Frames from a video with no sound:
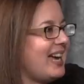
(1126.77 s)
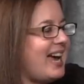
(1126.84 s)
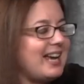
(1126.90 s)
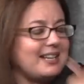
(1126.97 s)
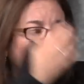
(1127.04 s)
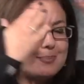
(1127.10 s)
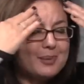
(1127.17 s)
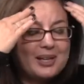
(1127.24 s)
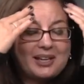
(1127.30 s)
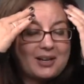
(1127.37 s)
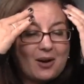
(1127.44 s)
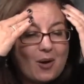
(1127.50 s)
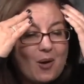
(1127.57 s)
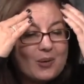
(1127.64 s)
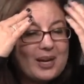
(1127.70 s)
And I'm
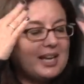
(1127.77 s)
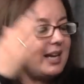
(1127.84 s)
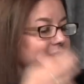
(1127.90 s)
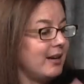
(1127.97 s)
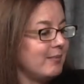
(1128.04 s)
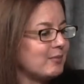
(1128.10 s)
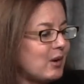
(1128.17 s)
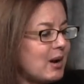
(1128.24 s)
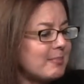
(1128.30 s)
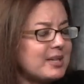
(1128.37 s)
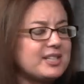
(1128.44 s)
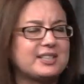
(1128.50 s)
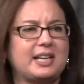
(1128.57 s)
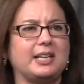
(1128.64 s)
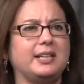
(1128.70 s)
like, okay, and, and
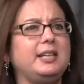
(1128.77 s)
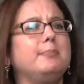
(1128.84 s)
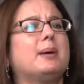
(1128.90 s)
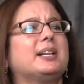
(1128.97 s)
Romney's saying he